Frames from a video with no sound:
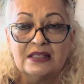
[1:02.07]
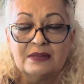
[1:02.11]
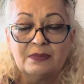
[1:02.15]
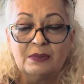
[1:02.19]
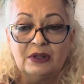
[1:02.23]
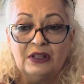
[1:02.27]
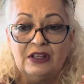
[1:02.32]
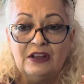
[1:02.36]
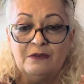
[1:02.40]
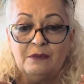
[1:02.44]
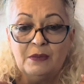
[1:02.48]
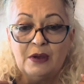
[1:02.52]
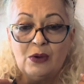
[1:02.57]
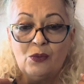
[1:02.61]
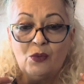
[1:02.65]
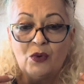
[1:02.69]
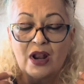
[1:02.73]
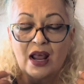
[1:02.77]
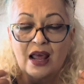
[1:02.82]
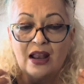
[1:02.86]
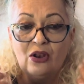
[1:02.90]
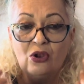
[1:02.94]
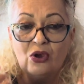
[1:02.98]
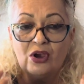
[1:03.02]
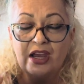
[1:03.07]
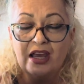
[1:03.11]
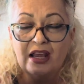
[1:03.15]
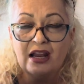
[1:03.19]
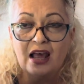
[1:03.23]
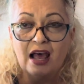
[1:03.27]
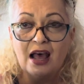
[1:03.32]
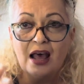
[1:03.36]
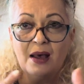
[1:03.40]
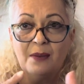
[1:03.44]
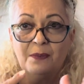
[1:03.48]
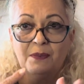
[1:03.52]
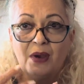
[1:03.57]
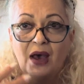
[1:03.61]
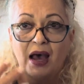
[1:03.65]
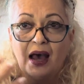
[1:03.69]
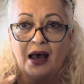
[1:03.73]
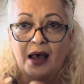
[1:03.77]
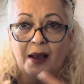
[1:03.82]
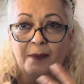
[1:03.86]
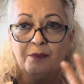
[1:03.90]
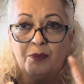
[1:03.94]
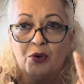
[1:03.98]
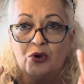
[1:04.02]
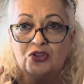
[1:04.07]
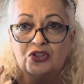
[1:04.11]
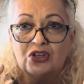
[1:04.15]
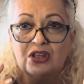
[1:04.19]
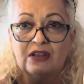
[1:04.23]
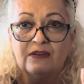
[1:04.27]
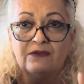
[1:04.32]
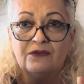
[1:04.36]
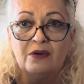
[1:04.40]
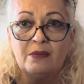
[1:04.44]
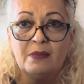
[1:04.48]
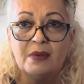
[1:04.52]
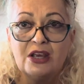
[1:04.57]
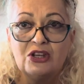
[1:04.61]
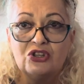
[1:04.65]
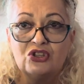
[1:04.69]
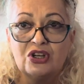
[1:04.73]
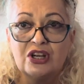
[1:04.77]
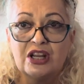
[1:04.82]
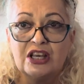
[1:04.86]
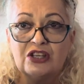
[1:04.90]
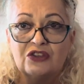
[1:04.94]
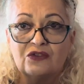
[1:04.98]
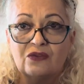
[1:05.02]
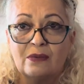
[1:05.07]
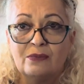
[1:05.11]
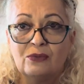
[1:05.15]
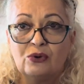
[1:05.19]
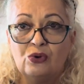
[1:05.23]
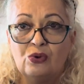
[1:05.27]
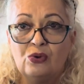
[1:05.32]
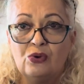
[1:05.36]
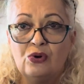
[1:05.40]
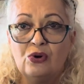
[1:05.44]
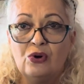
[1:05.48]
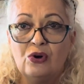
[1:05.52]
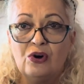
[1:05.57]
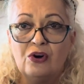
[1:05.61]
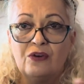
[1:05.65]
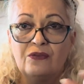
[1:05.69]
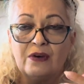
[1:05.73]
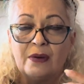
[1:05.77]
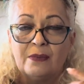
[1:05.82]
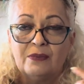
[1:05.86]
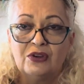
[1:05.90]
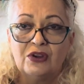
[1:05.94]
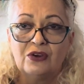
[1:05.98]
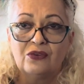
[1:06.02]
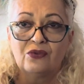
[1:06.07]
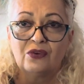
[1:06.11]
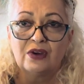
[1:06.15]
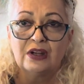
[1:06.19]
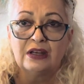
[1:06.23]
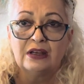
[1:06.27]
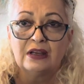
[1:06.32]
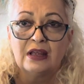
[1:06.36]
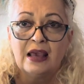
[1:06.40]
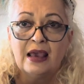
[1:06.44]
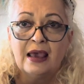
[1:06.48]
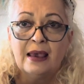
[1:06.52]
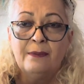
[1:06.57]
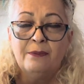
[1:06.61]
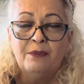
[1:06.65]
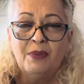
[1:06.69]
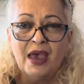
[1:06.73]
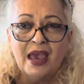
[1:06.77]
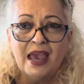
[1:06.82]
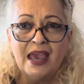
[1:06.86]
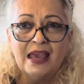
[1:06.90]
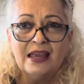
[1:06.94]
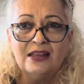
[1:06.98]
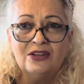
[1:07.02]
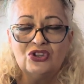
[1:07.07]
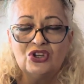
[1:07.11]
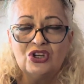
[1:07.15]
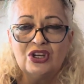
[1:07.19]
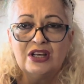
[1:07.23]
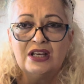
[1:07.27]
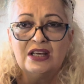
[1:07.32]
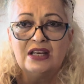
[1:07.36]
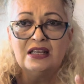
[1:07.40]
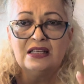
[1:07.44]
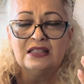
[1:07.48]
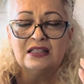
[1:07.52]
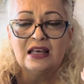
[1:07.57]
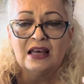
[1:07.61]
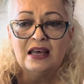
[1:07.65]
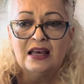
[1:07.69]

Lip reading: Believe me, when I look it up, most of the information is from Google, from different pages,